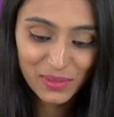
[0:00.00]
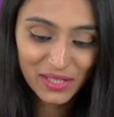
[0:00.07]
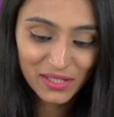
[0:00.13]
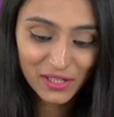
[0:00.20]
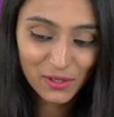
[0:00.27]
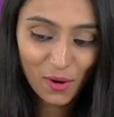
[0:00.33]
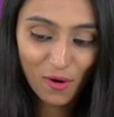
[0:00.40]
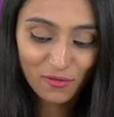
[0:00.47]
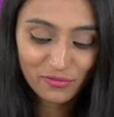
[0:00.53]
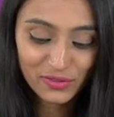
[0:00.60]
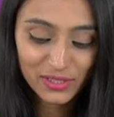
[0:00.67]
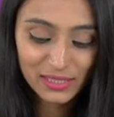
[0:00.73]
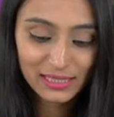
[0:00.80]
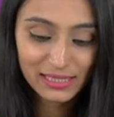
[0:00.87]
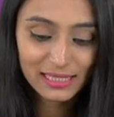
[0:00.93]
period
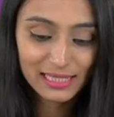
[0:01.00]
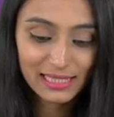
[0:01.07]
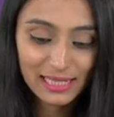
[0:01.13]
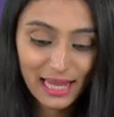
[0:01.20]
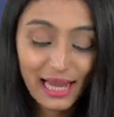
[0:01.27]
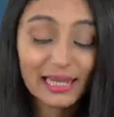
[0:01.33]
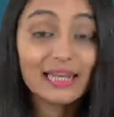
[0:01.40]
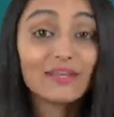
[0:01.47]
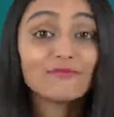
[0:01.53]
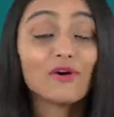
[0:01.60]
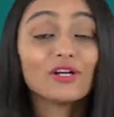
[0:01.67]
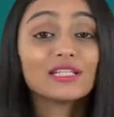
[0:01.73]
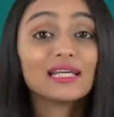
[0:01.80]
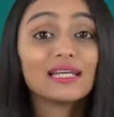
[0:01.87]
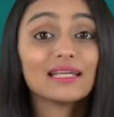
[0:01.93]
offer. And link
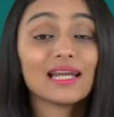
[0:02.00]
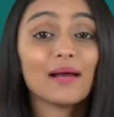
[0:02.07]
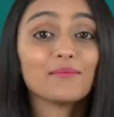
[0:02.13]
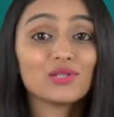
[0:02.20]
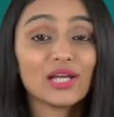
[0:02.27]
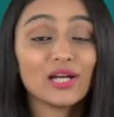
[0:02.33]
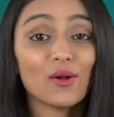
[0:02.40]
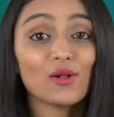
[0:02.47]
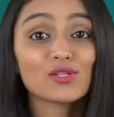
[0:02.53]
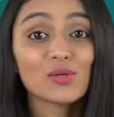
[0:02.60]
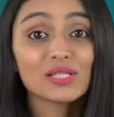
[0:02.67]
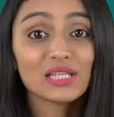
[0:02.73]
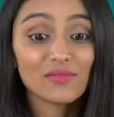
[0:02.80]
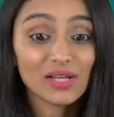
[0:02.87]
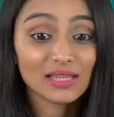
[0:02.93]
for Telegram channel also
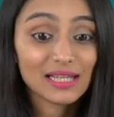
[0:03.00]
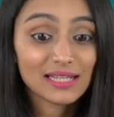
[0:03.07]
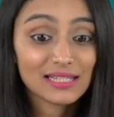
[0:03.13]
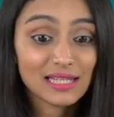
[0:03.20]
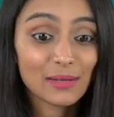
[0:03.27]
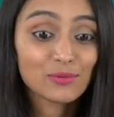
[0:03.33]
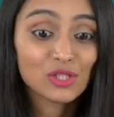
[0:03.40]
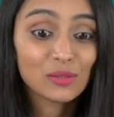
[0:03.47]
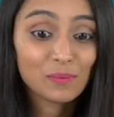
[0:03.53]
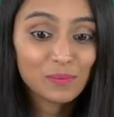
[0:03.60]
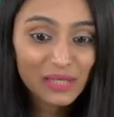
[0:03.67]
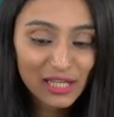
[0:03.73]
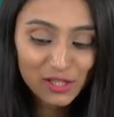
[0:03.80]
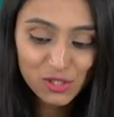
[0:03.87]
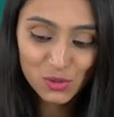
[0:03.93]
is given in the description.
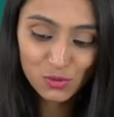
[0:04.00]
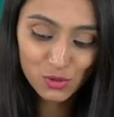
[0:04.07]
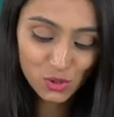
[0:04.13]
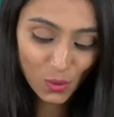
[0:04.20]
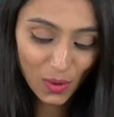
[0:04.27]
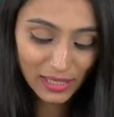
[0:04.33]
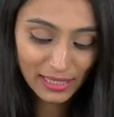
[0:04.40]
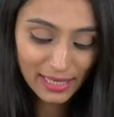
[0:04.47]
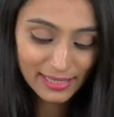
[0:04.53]
Please do join